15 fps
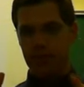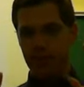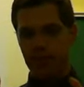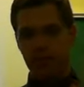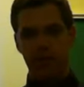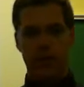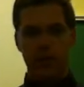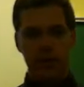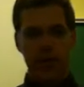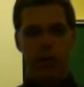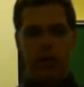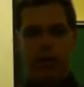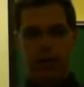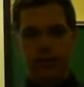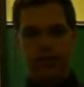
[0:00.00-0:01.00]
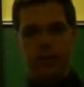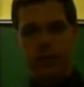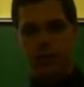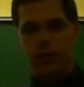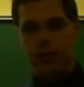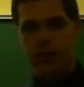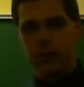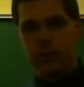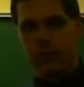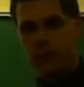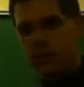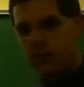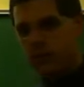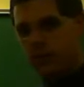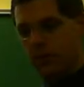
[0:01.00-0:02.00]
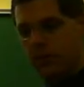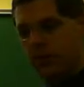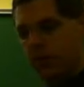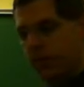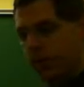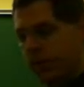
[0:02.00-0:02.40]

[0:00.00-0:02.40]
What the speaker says: maybe throwing a ball on the ground, or